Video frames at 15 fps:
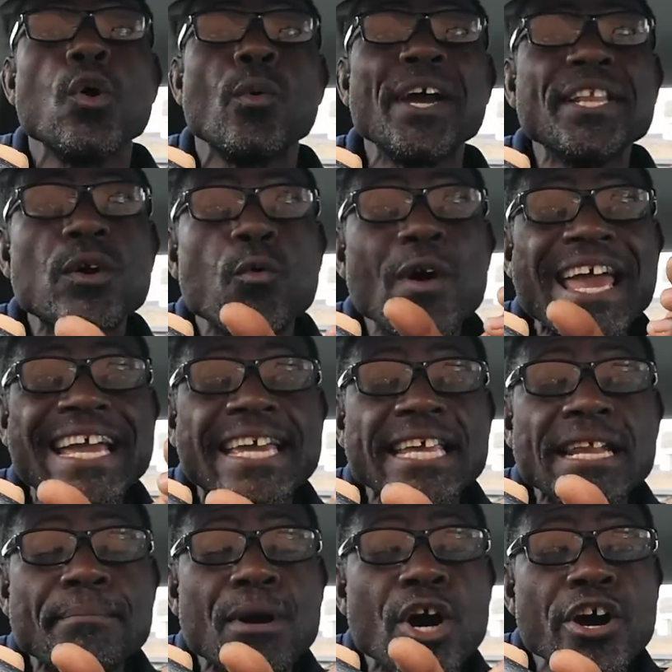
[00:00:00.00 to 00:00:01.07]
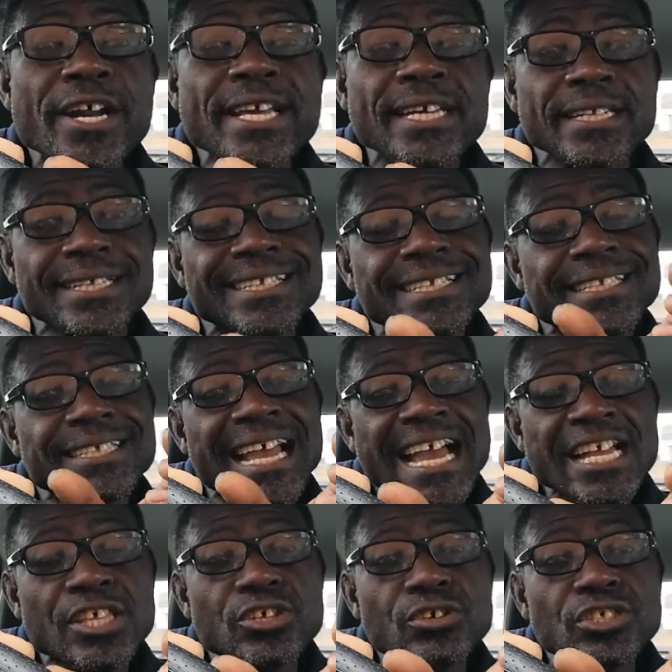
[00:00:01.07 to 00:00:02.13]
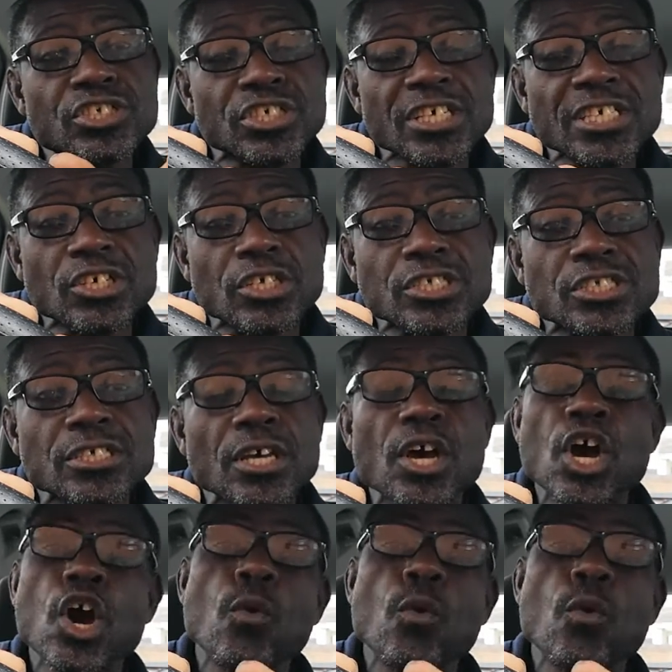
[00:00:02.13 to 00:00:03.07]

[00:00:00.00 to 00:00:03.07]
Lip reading: When you wake in the morning, thank you, Jesus.